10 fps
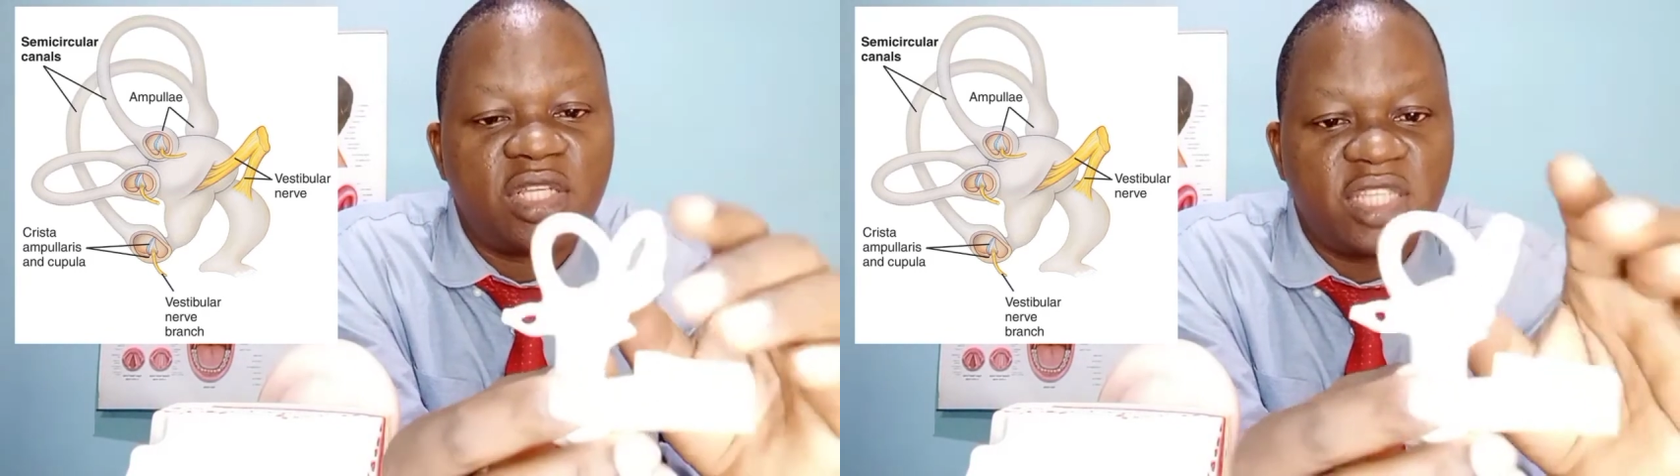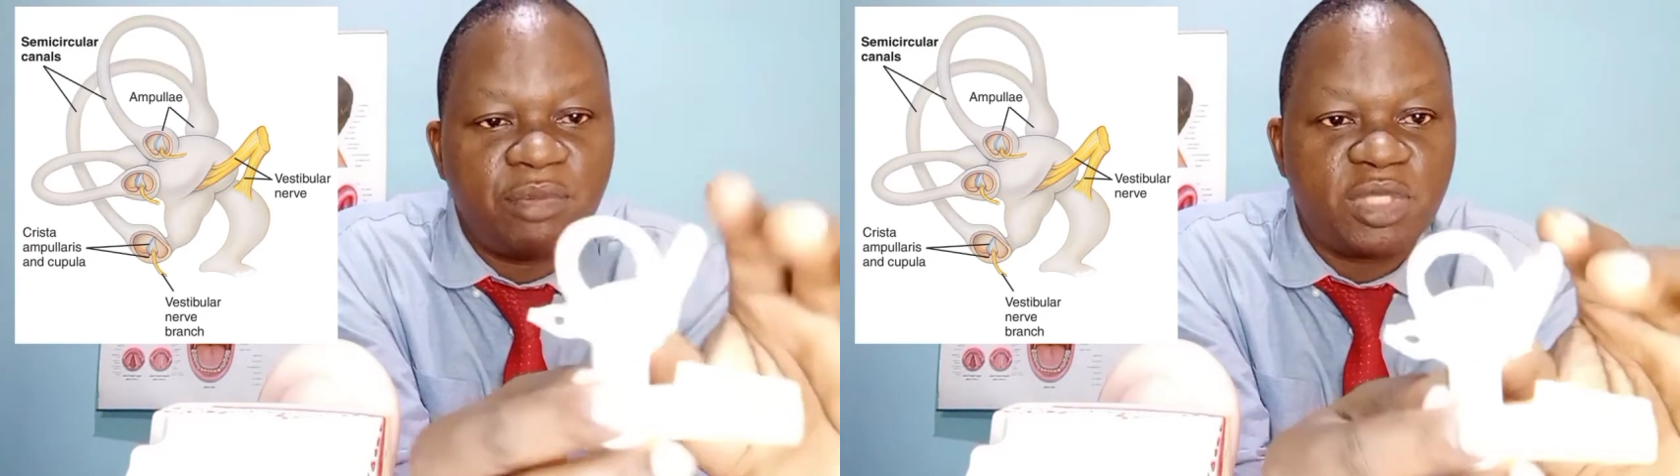
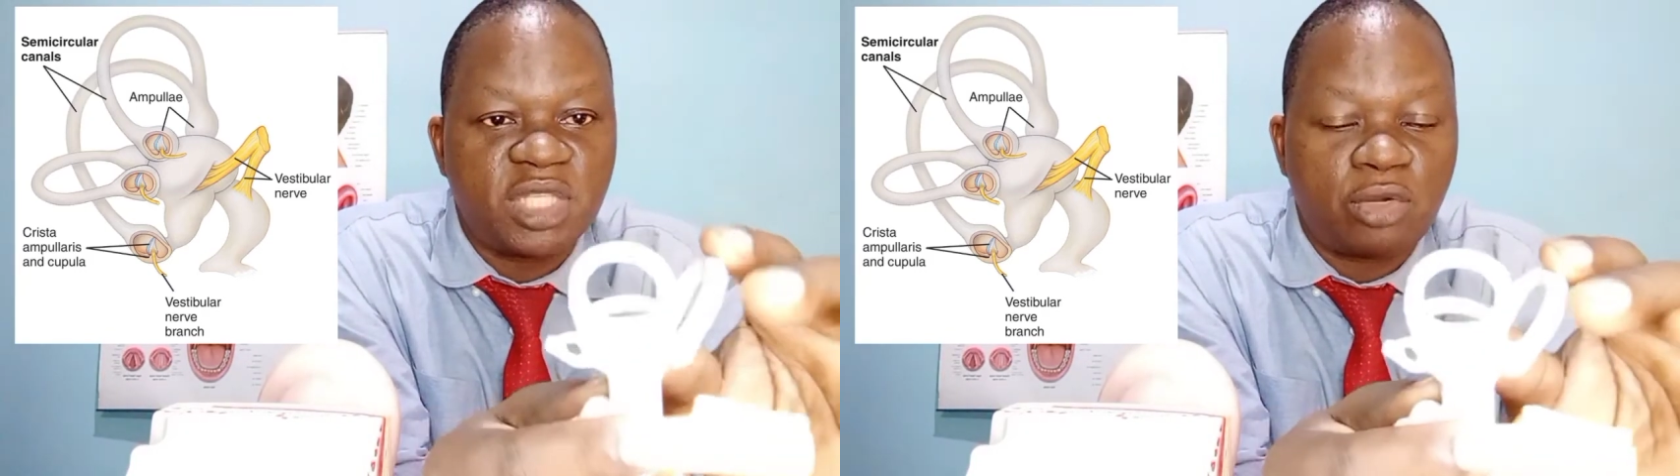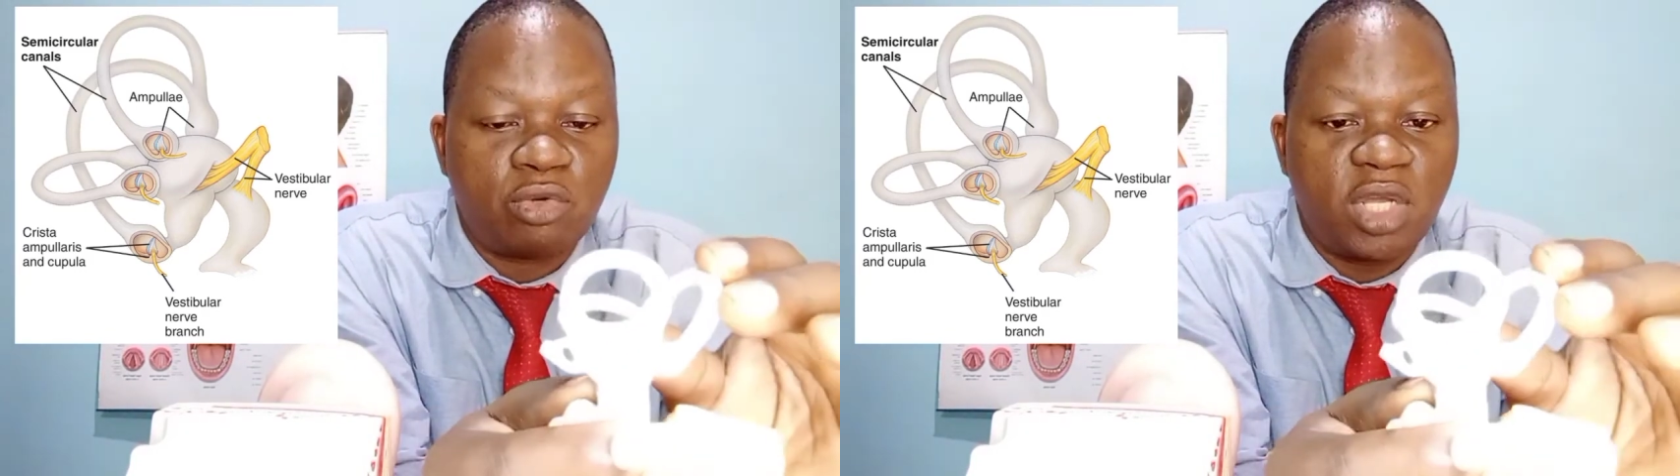
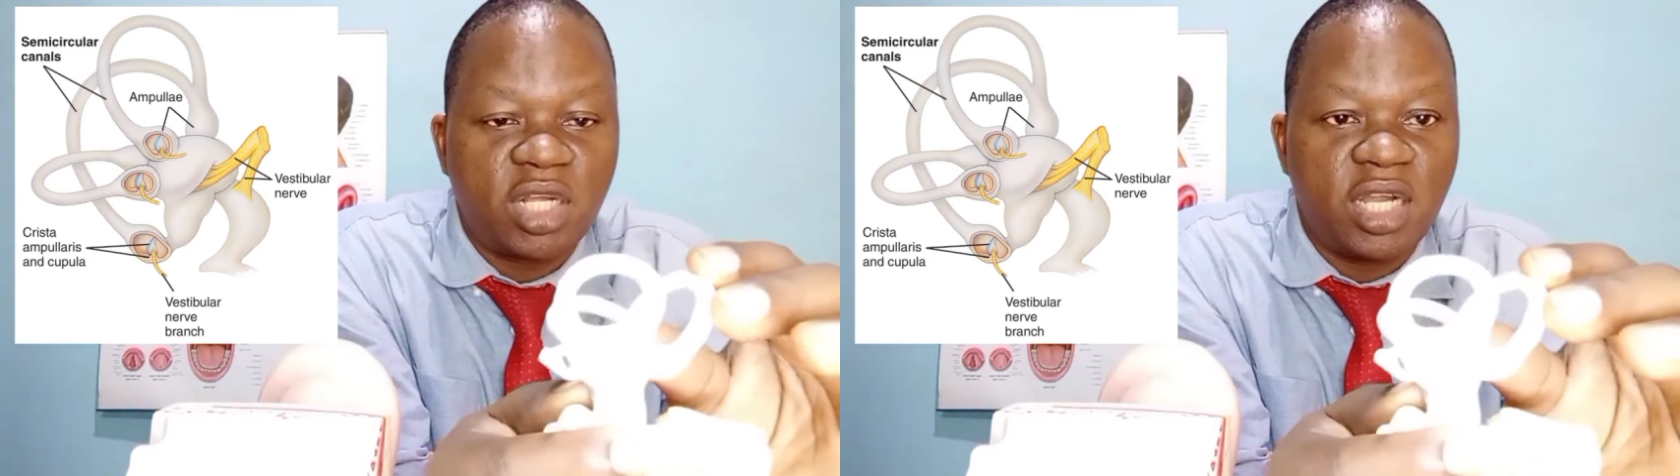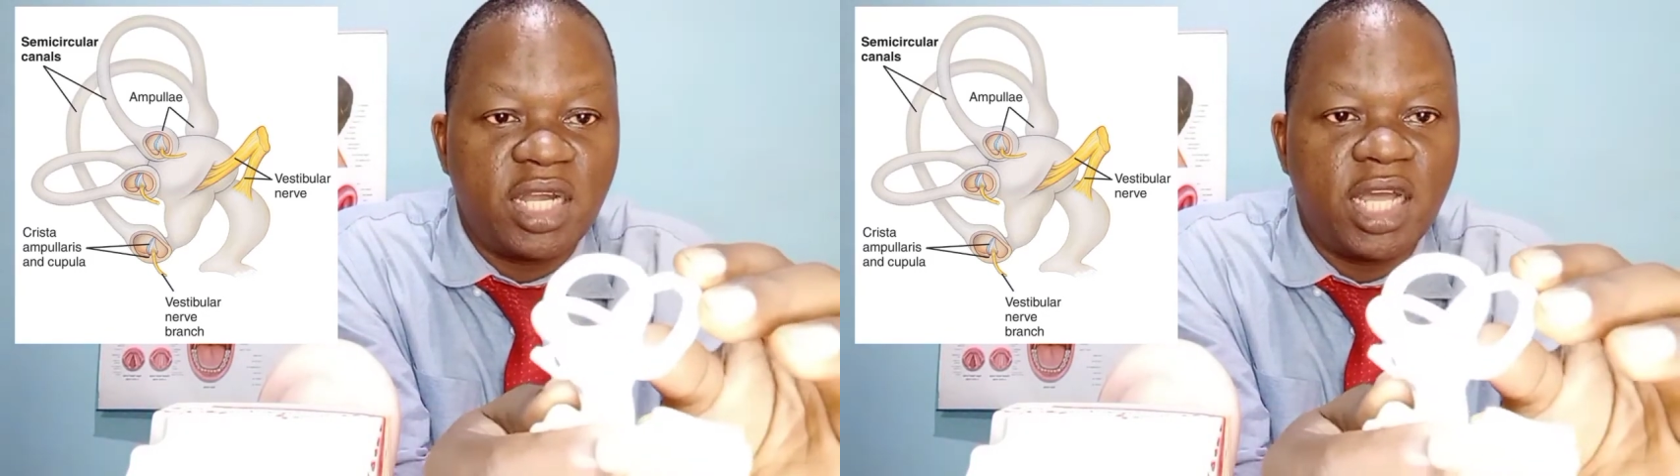semicircular
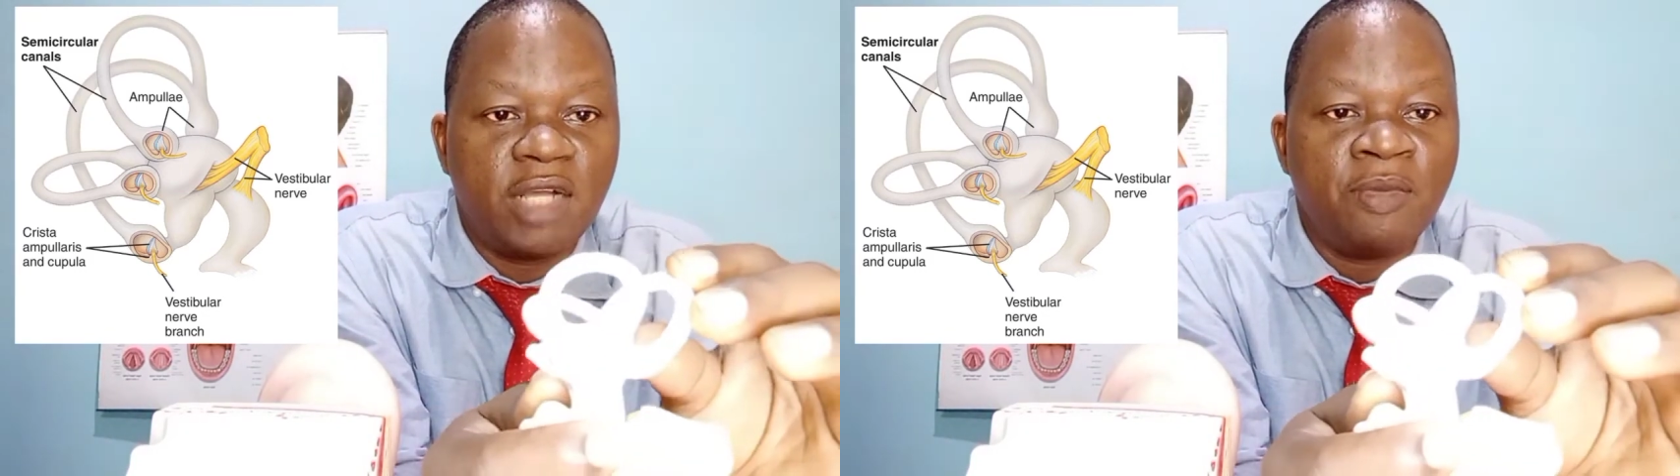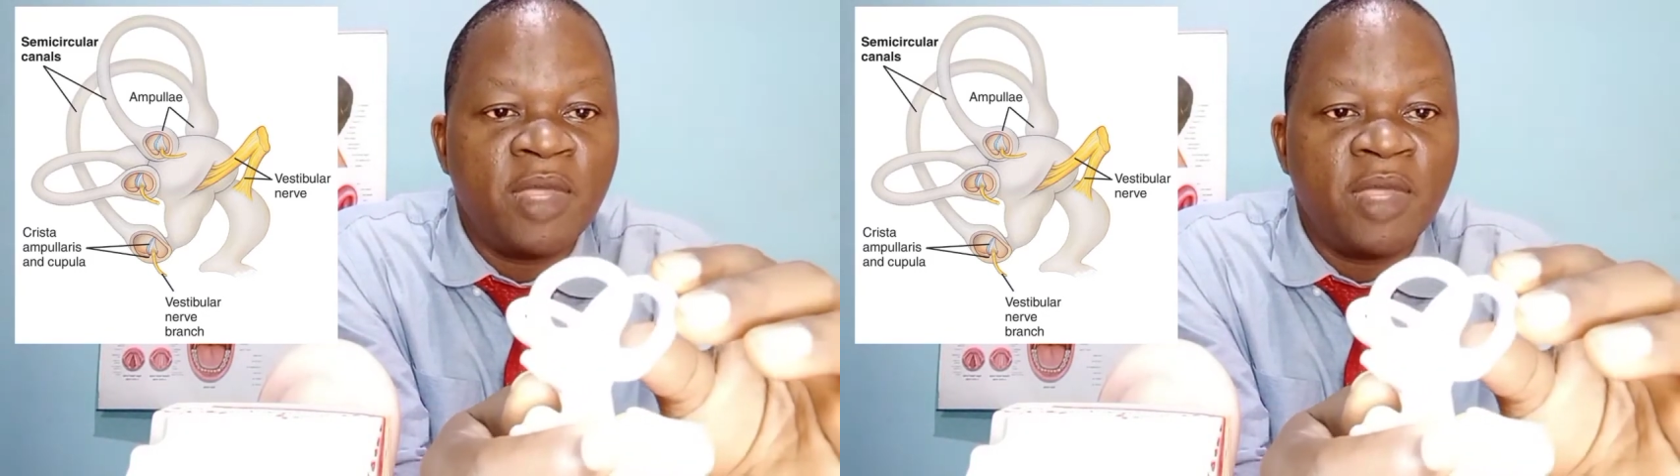canal.